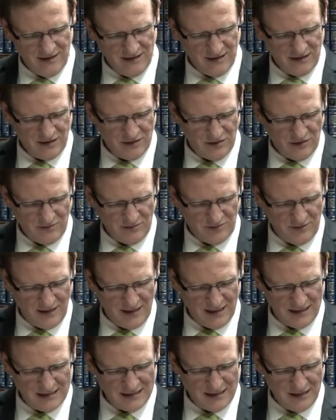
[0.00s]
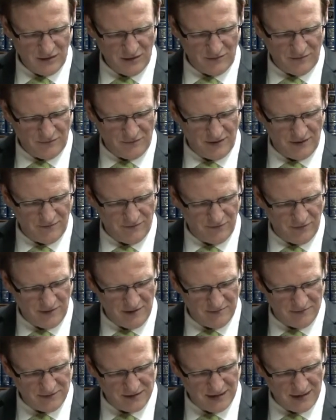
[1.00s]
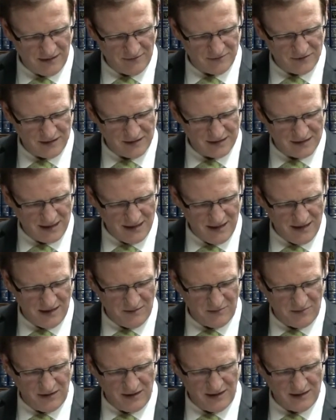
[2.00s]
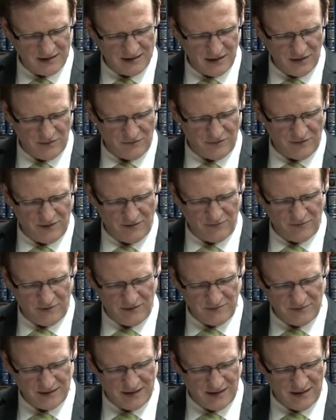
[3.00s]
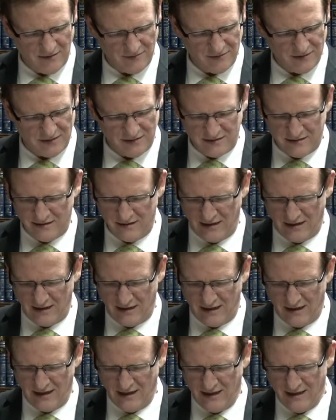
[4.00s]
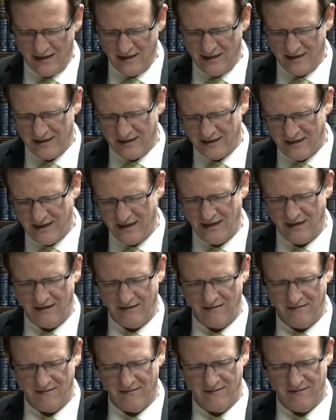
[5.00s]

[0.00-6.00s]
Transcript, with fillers: So bring a sin offering for themselves as king and bring a sin offering for themselves as a king